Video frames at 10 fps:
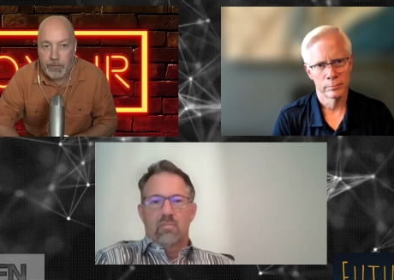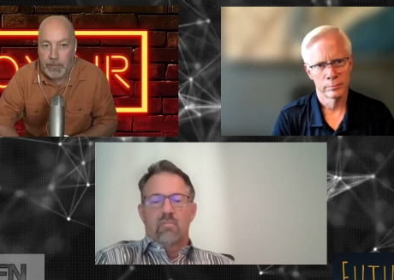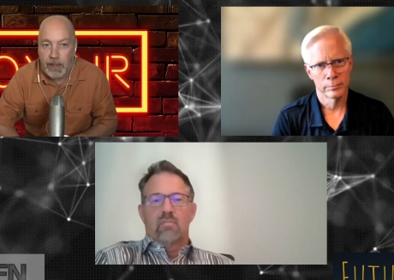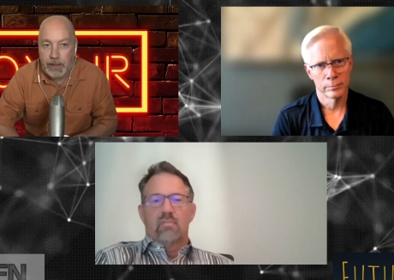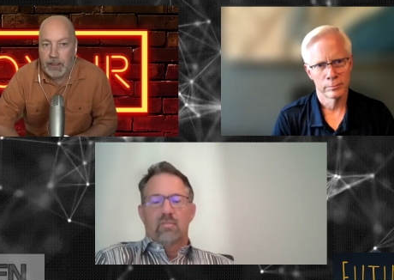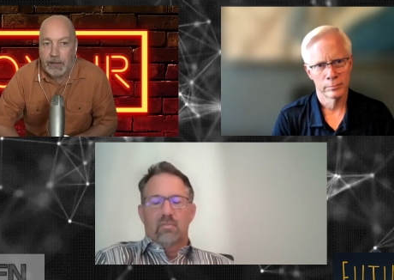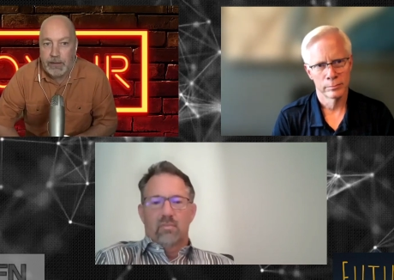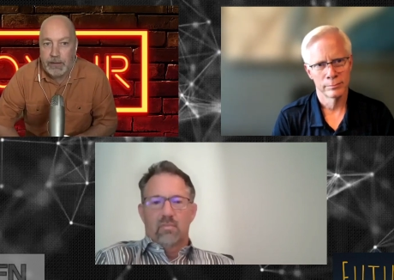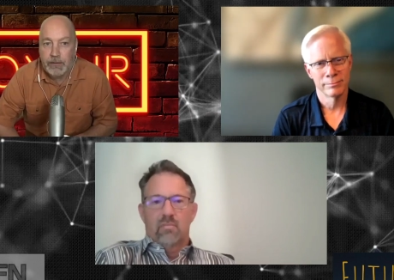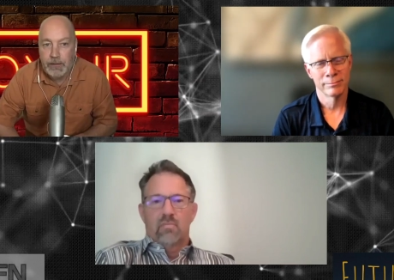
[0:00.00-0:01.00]
Speaker 1: I mean, I think
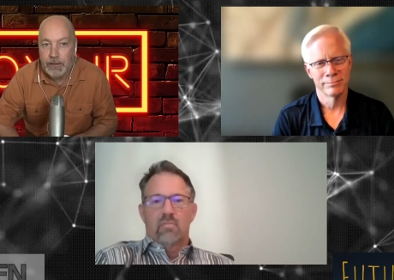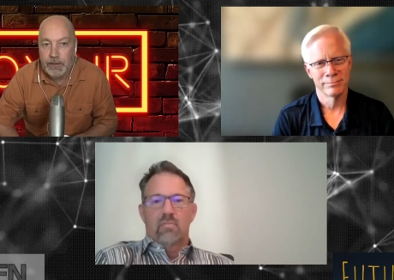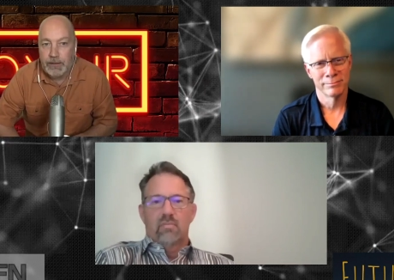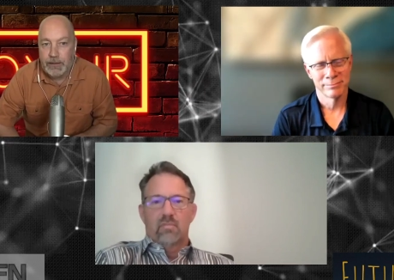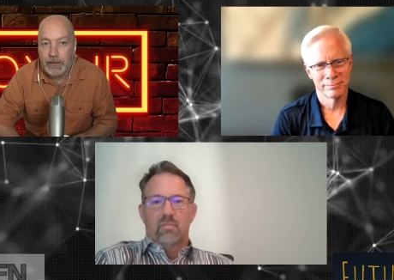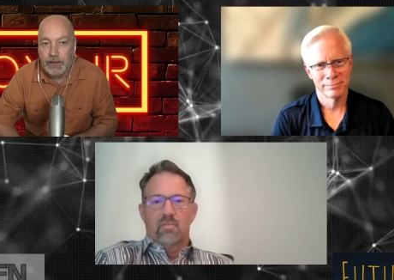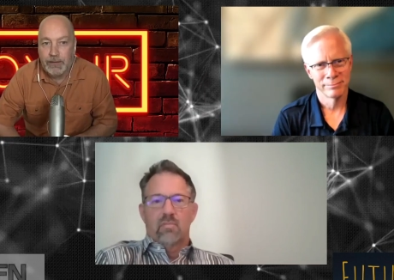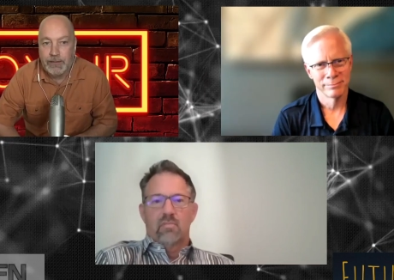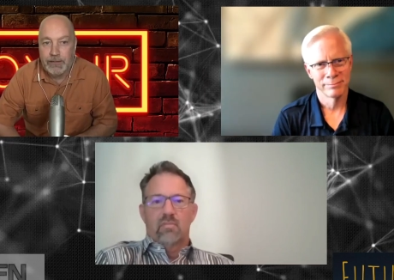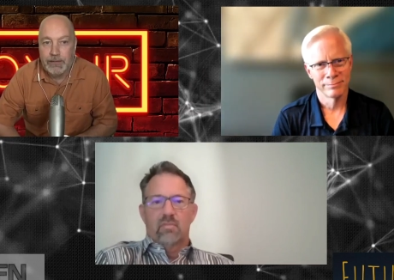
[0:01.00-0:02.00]
the
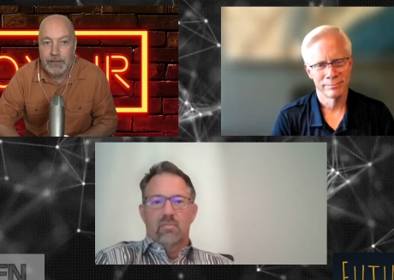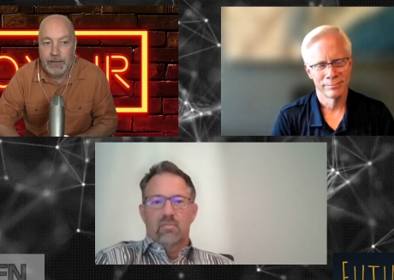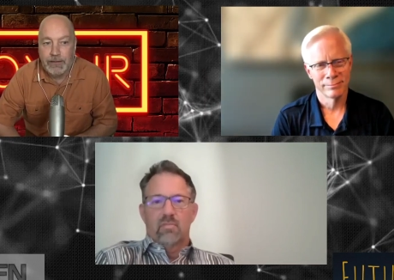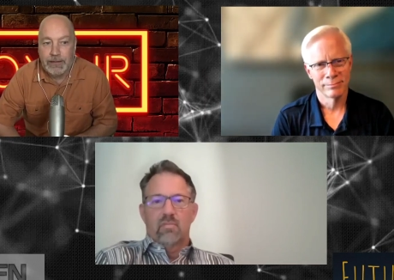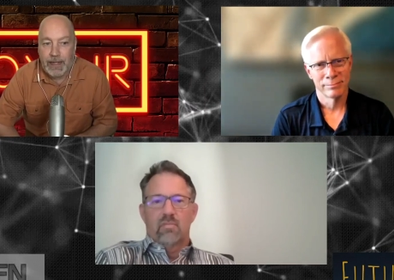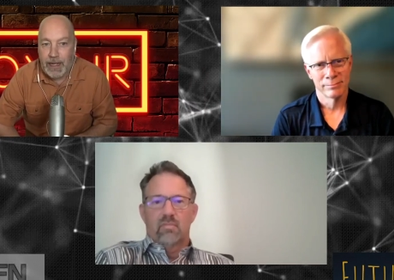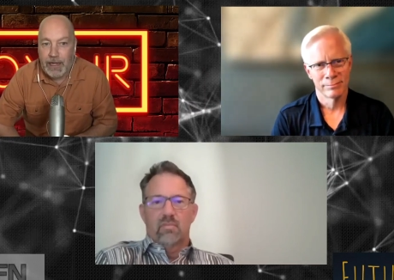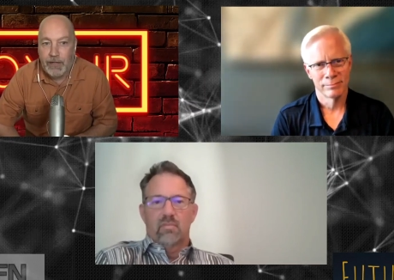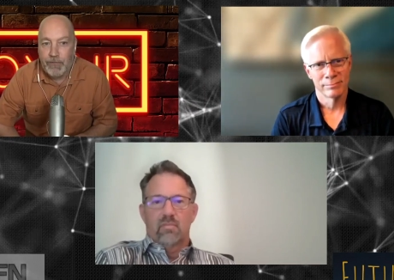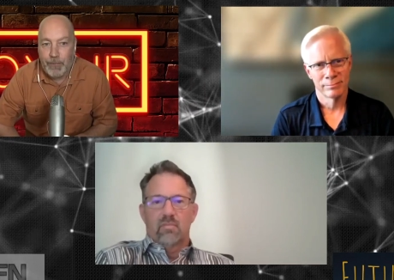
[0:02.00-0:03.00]
the the the
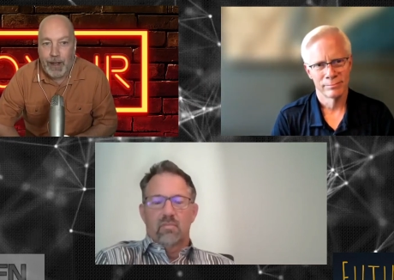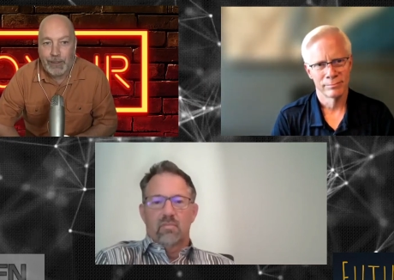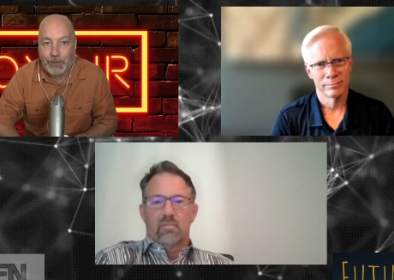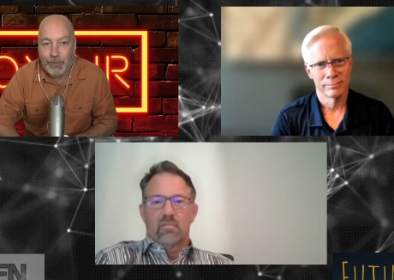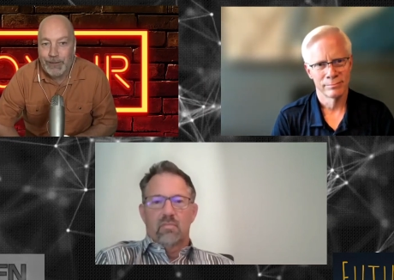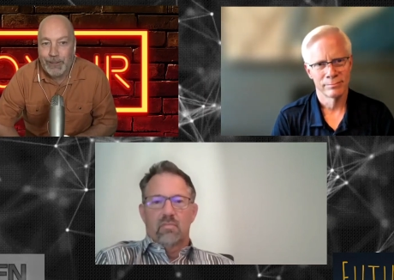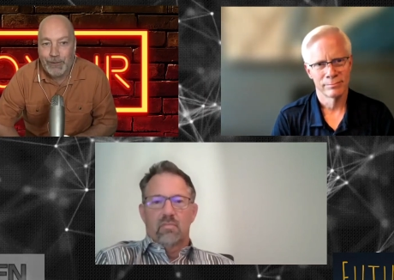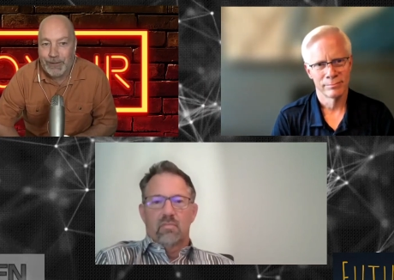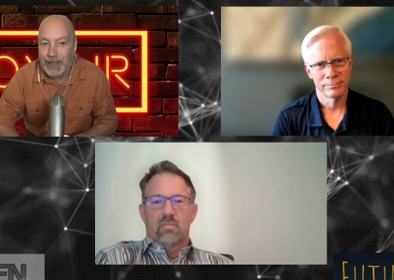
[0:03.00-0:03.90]
end of the batch window